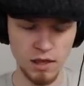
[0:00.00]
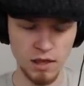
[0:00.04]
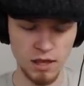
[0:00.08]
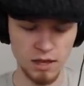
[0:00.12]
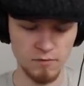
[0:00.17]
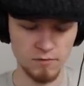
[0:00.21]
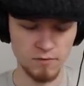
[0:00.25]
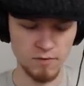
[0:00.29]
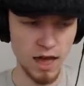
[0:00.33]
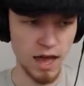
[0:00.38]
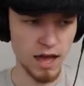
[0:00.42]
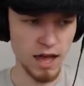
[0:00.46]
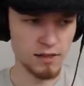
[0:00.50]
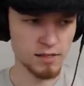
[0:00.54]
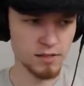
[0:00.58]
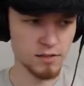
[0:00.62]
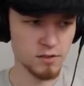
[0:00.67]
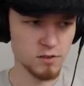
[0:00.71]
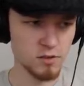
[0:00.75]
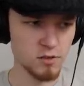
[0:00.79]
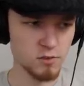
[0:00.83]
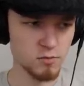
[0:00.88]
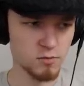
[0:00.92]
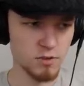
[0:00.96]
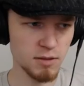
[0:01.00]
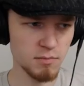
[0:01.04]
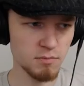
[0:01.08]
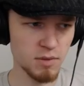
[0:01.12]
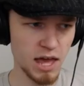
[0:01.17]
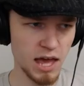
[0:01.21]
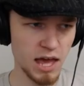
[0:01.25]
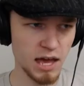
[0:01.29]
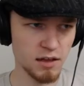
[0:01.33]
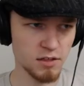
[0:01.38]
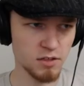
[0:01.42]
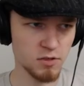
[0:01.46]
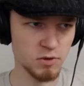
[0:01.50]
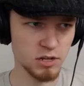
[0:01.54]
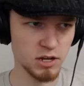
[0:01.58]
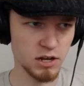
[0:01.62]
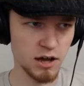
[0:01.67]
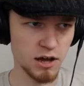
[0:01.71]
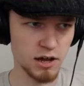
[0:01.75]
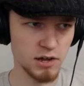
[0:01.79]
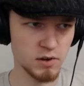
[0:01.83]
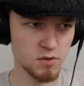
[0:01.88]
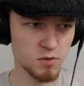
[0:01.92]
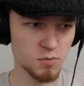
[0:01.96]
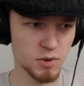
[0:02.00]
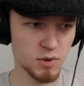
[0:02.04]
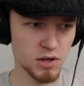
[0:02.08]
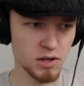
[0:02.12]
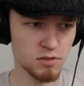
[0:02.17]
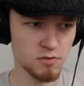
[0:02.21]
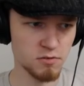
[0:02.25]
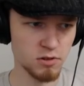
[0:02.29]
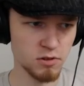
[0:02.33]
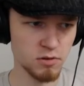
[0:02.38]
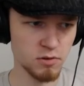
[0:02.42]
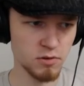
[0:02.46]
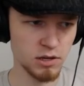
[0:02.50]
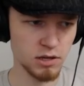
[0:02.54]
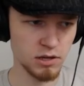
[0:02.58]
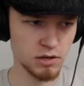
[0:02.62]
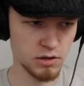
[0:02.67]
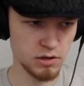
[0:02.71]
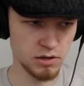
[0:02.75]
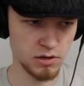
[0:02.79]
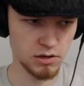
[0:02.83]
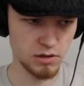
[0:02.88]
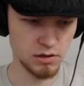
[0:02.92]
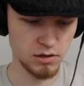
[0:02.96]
In fact, let's just run back so it auto-spawns real quick.